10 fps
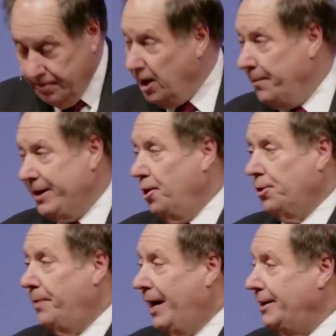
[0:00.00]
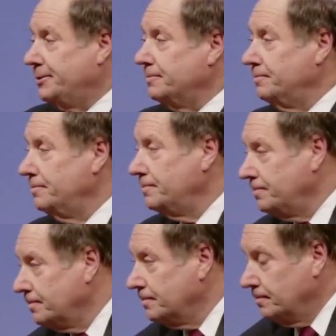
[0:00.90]
there'll be no debate,
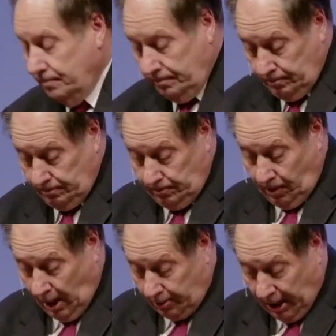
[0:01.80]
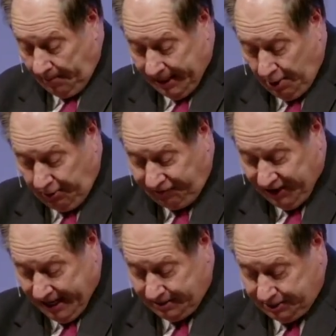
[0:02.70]
there, there'll be no
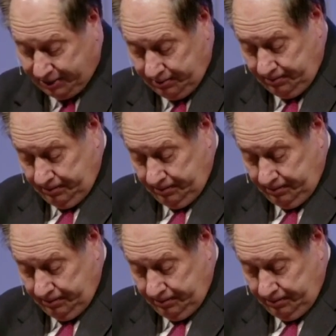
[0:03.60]
defense.